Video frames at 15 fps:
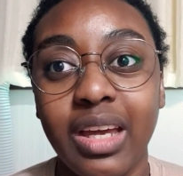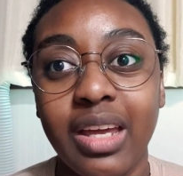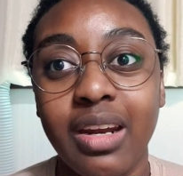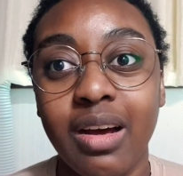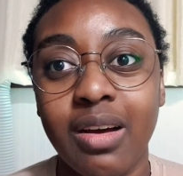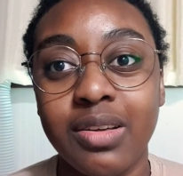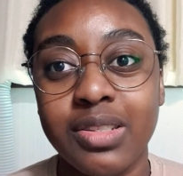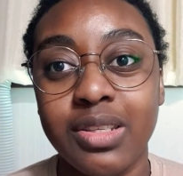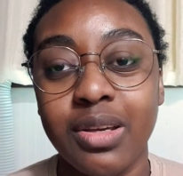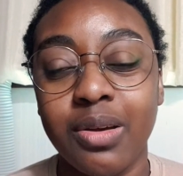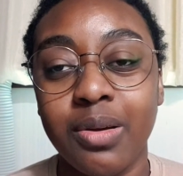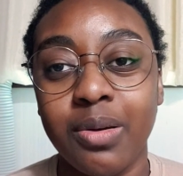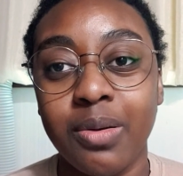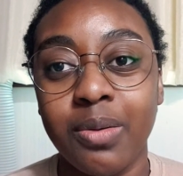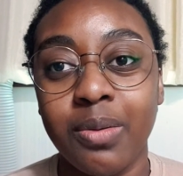
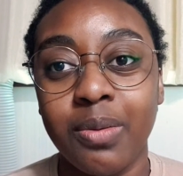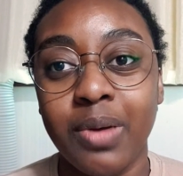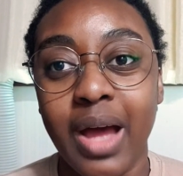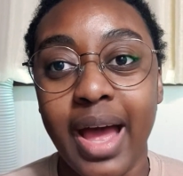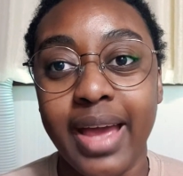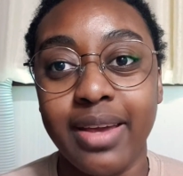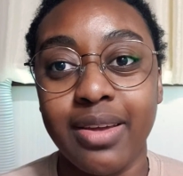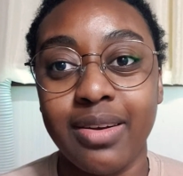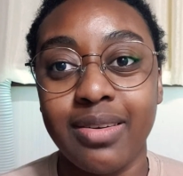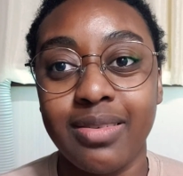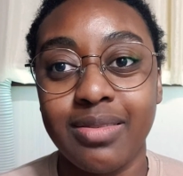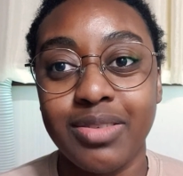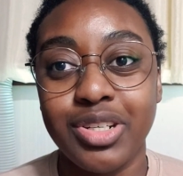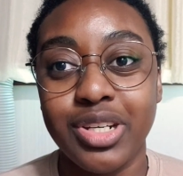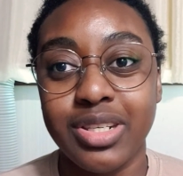also I could
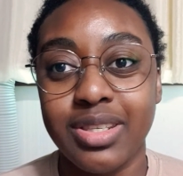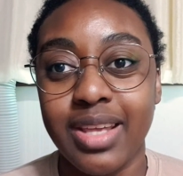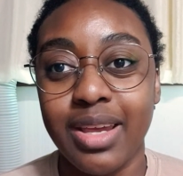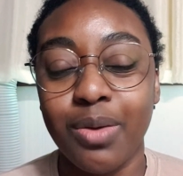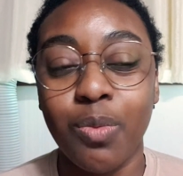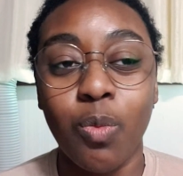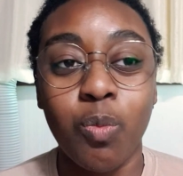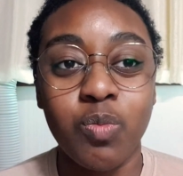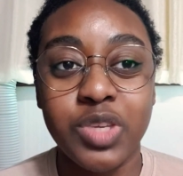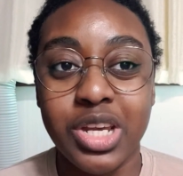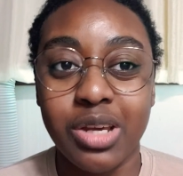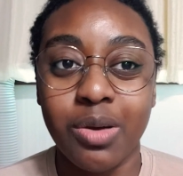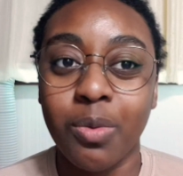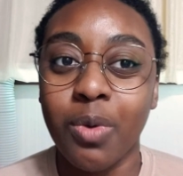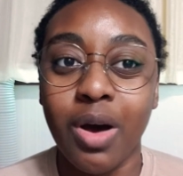just like
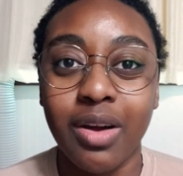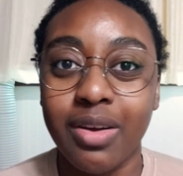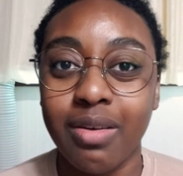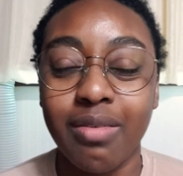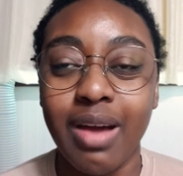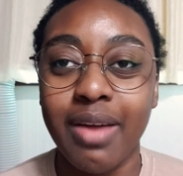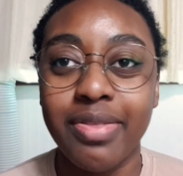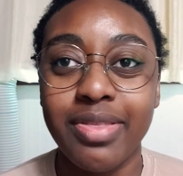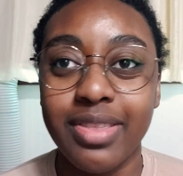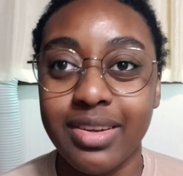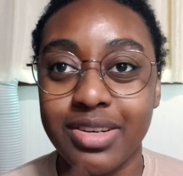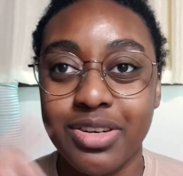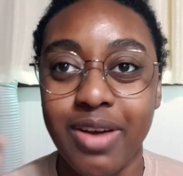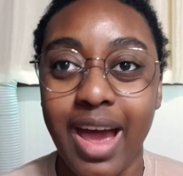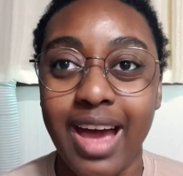take a walk around the
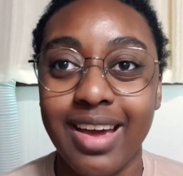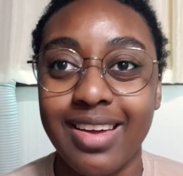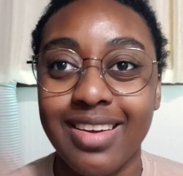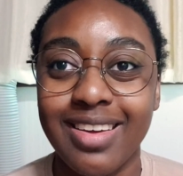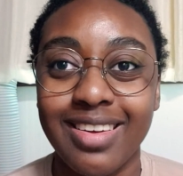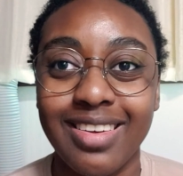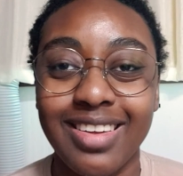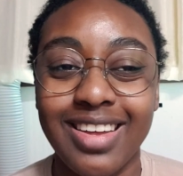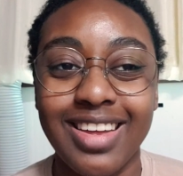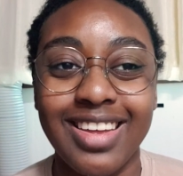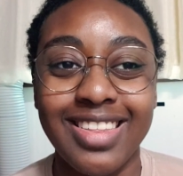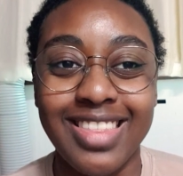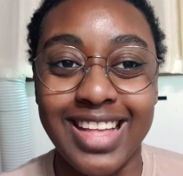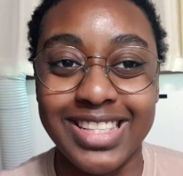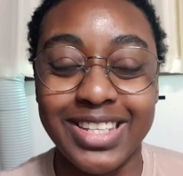track
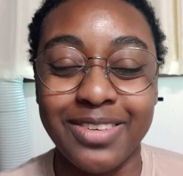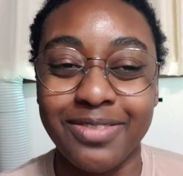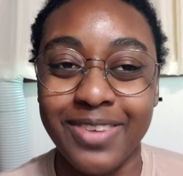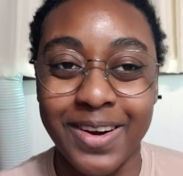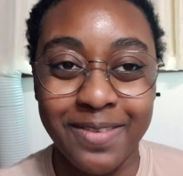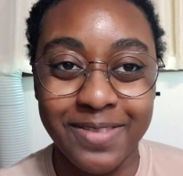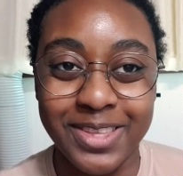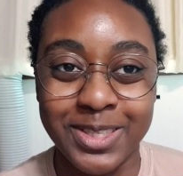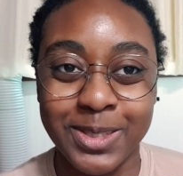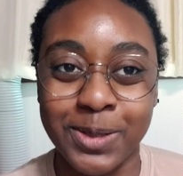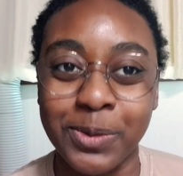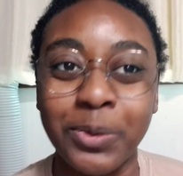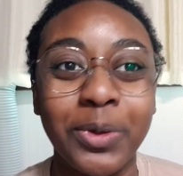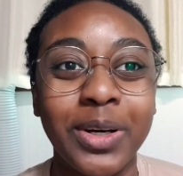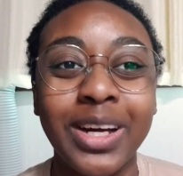that's in front of the
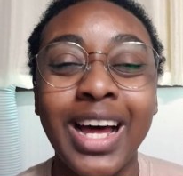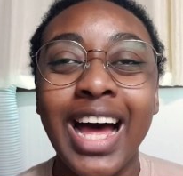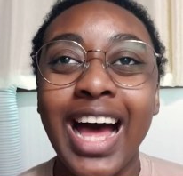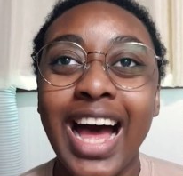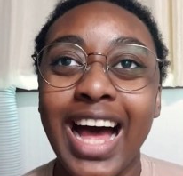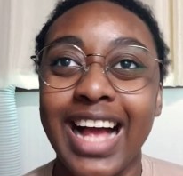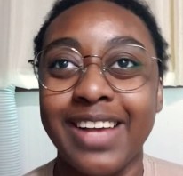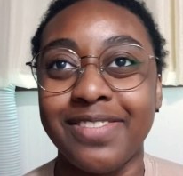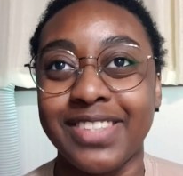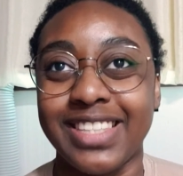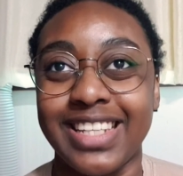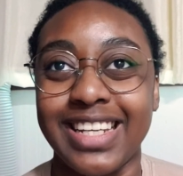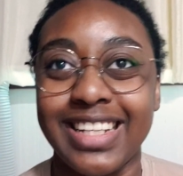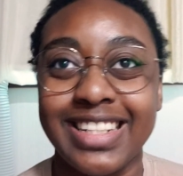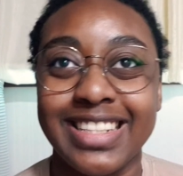school. I've
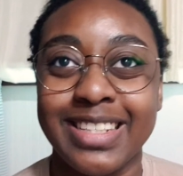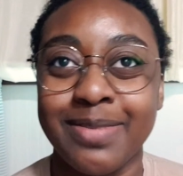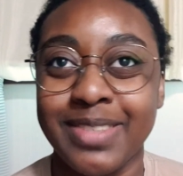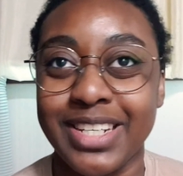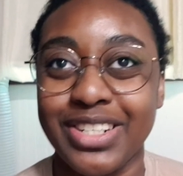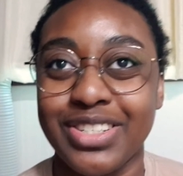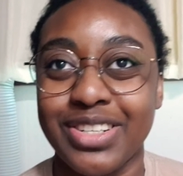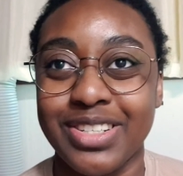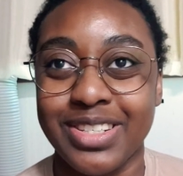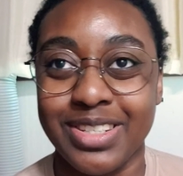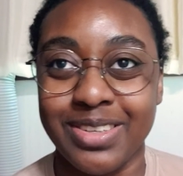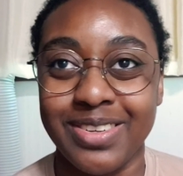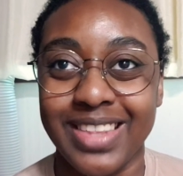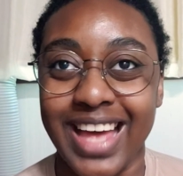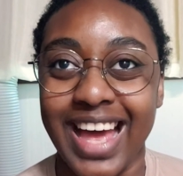seen some teachers
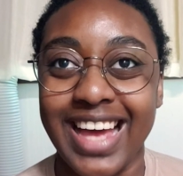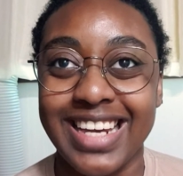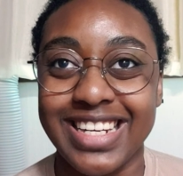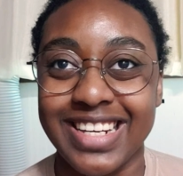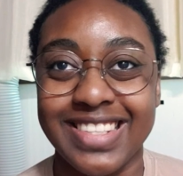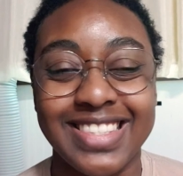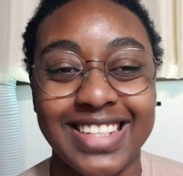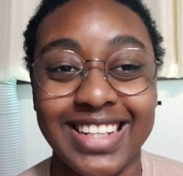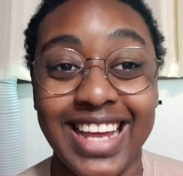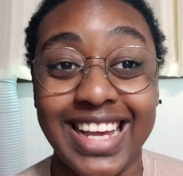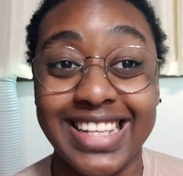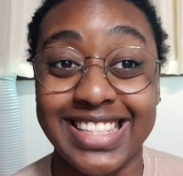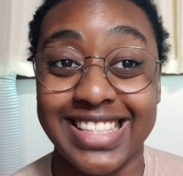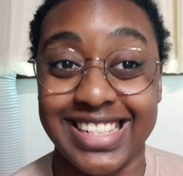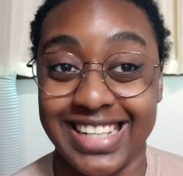do that just to
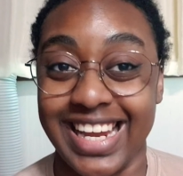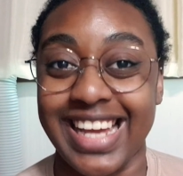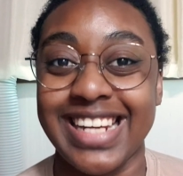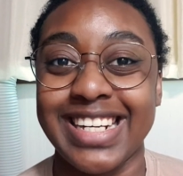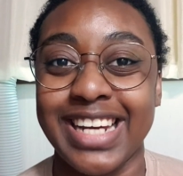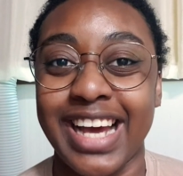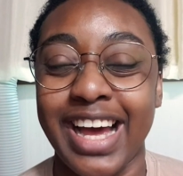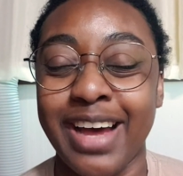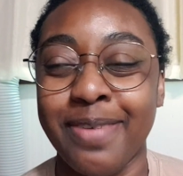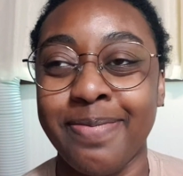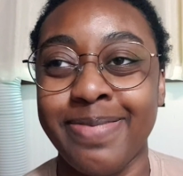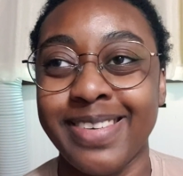like stand up.